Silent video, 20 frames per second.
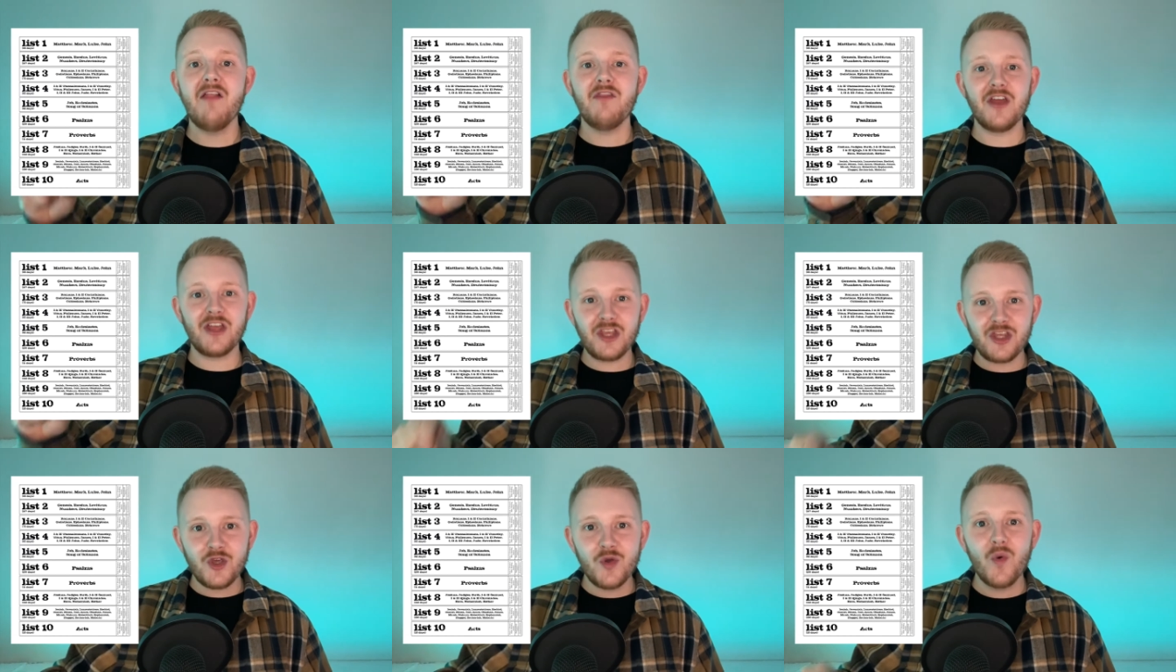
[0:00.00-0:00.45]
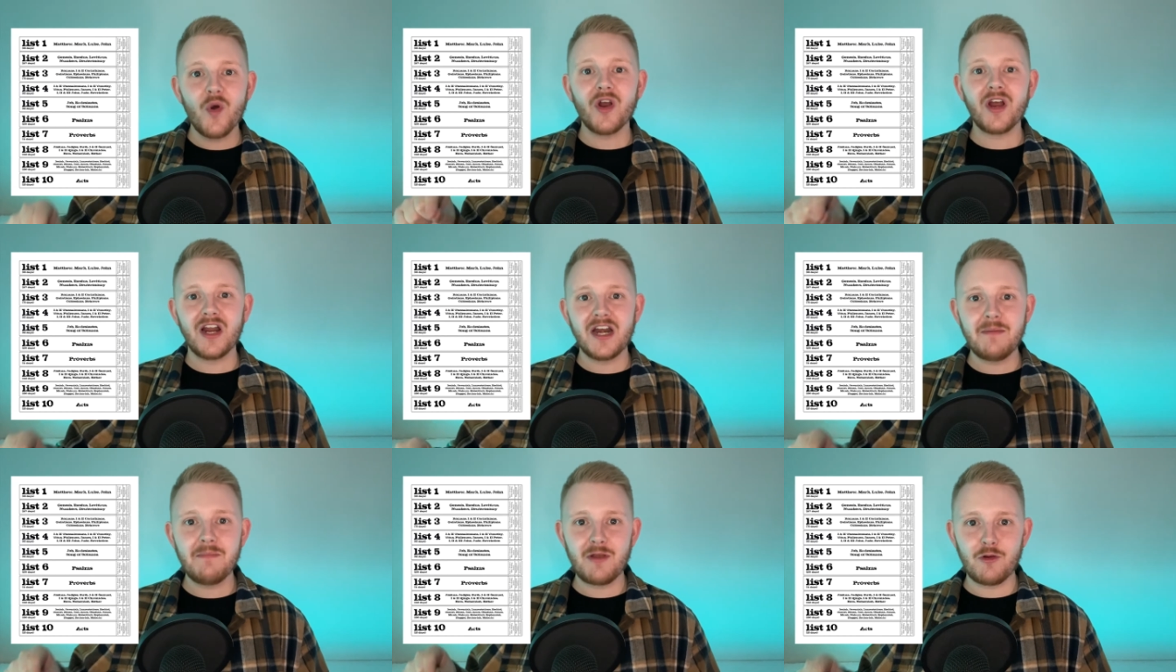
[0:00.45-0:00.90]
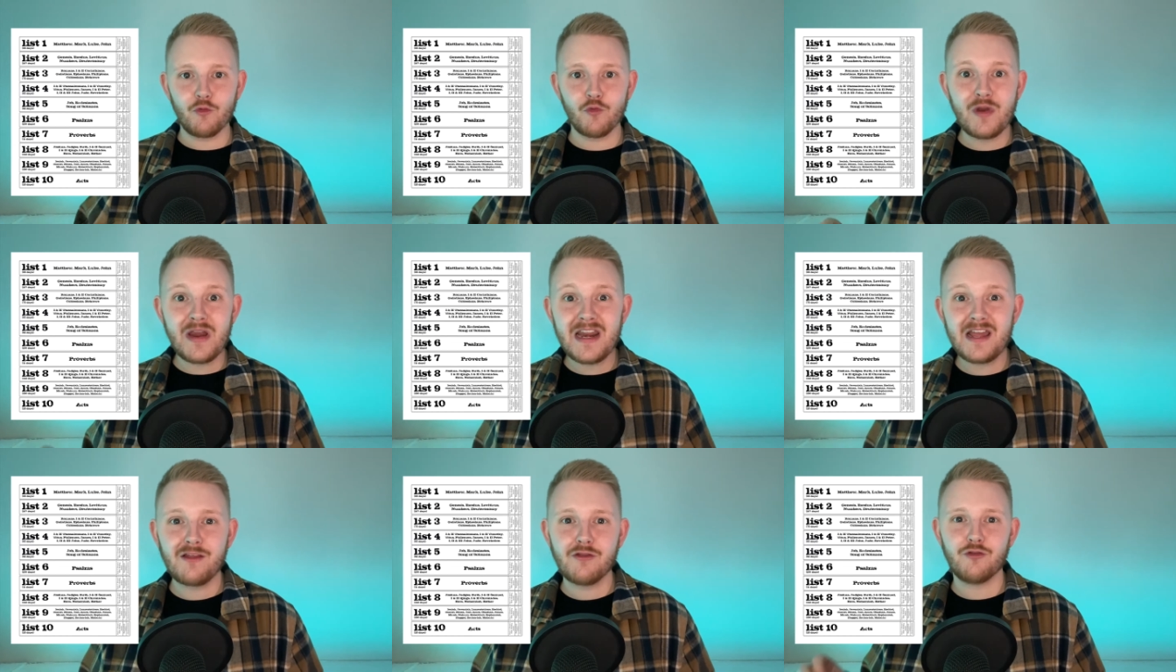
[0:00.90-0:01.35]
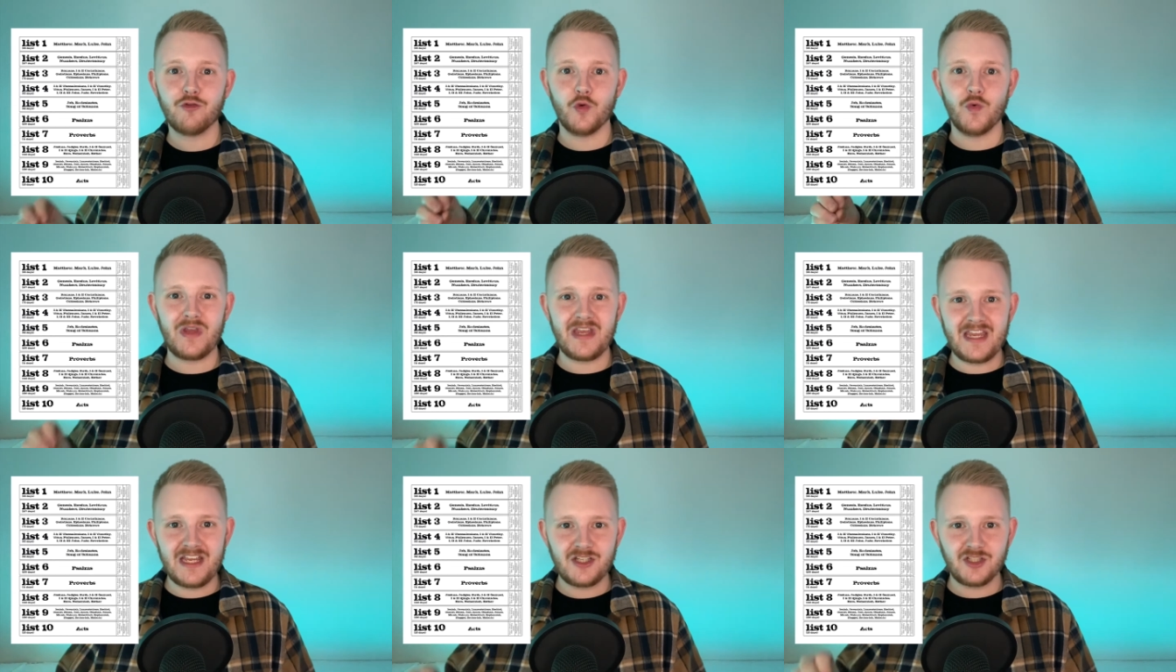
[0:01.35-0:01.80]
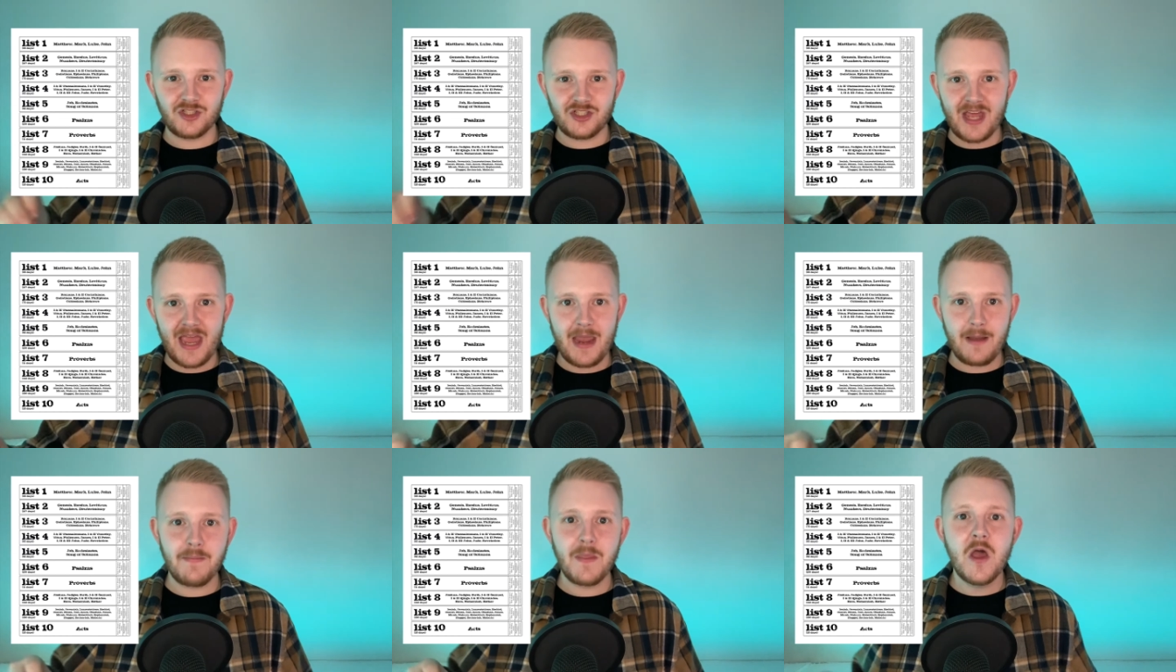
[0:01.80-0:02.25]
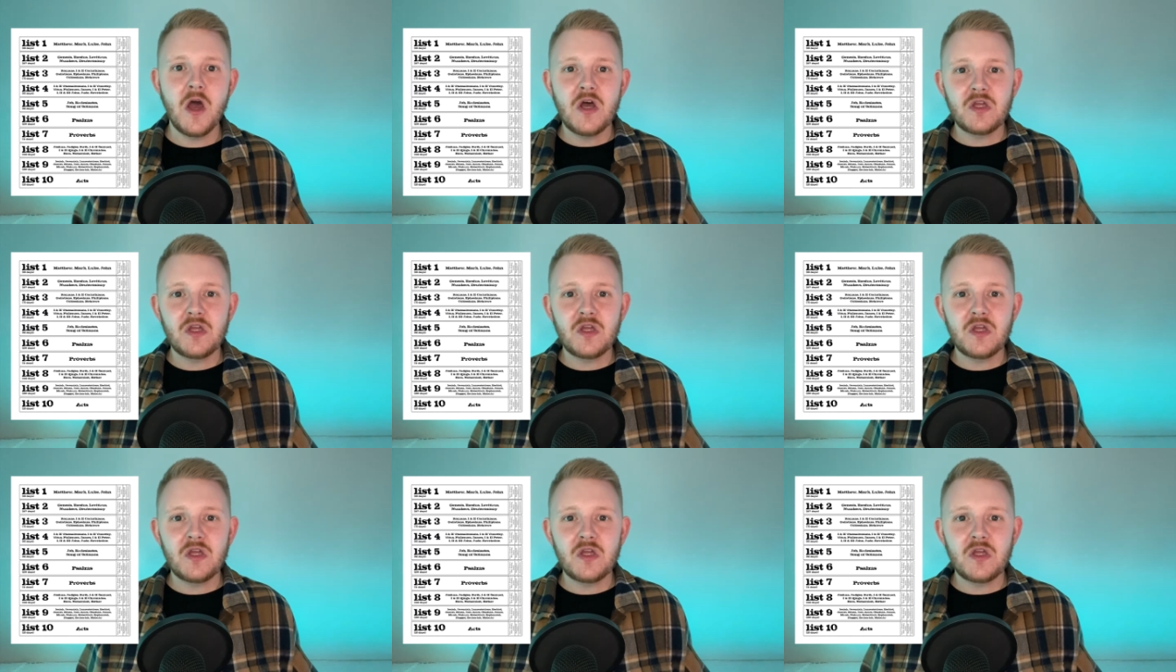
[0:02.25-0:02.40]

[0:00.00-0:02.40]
that you are going to be reading through each day.